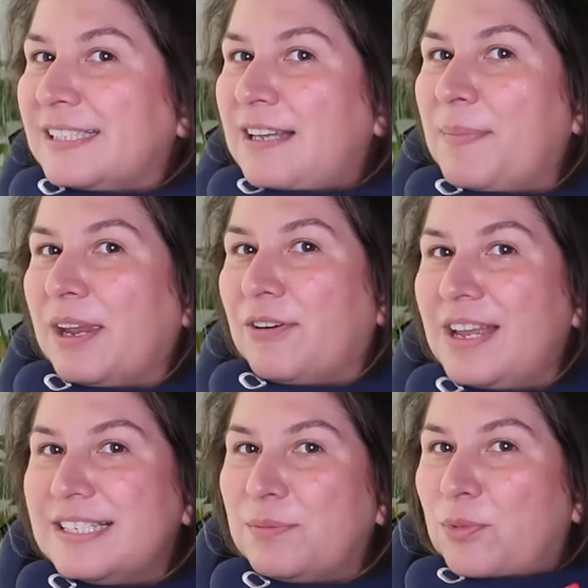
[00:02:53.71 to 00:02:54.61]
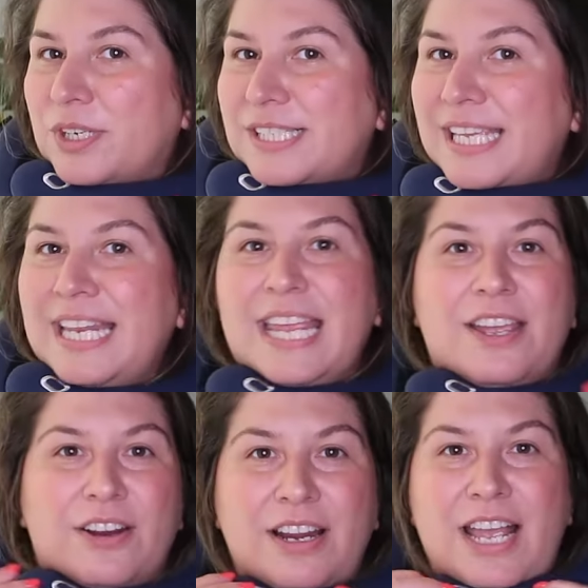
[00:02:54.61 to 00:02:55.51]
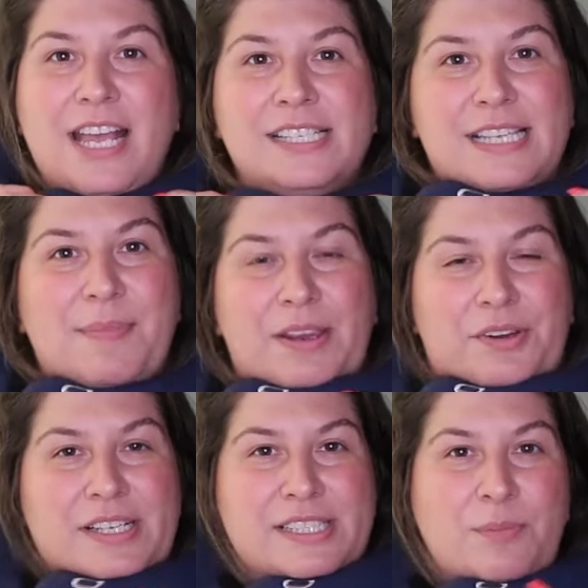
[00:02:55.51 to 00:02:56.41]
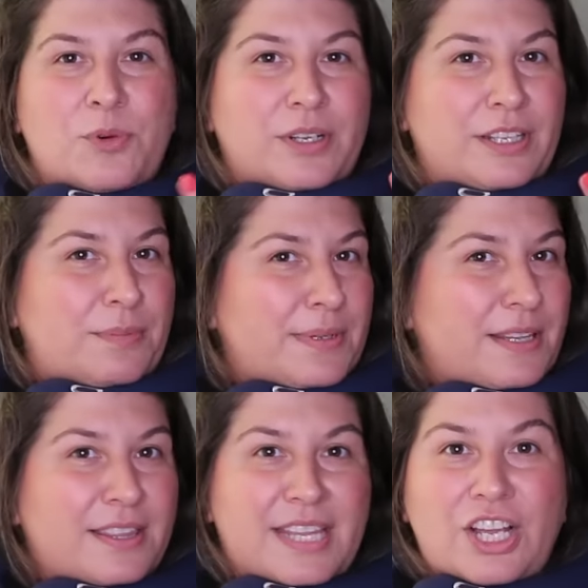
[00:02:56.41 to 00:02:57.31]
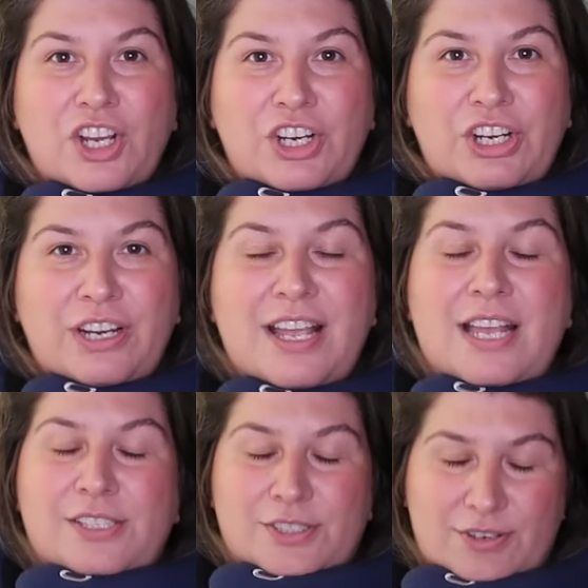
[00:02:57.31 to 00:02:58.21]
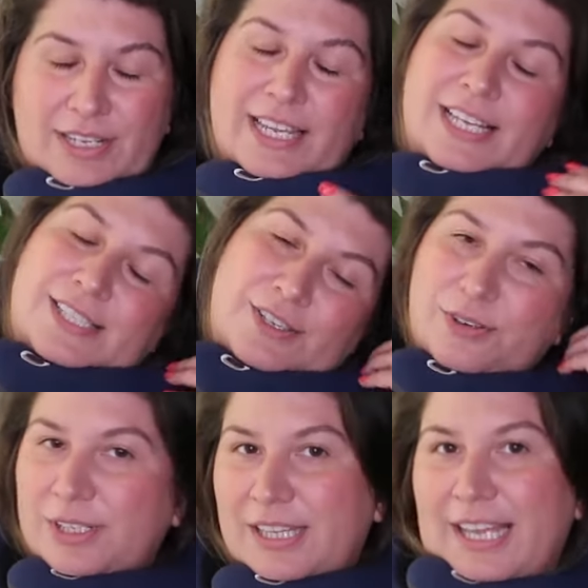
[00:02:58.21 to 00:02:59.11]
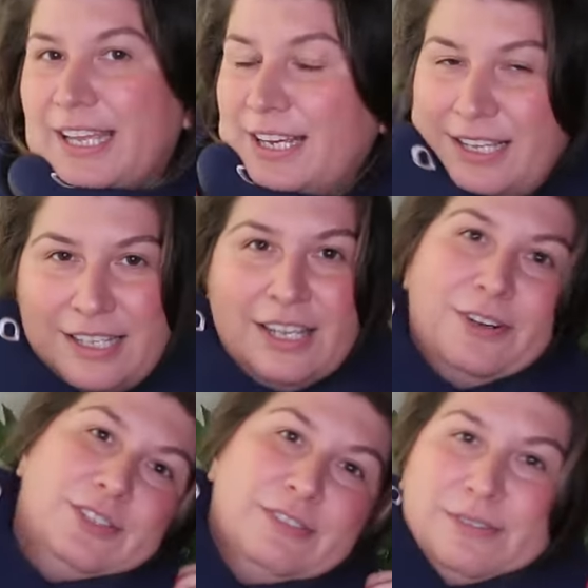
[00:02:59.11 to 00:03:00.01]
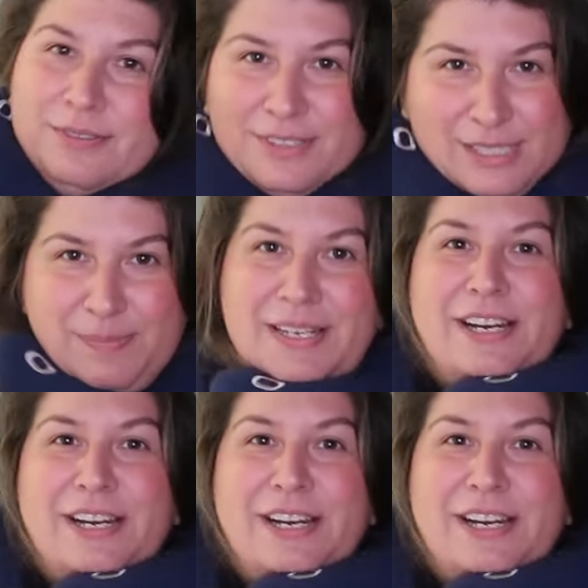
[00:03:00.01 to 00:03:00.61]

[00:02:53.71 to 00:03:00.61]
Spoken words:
some areas are more skinnier, some areas are more a little bit thicker. So I guess you could, like, you know, spin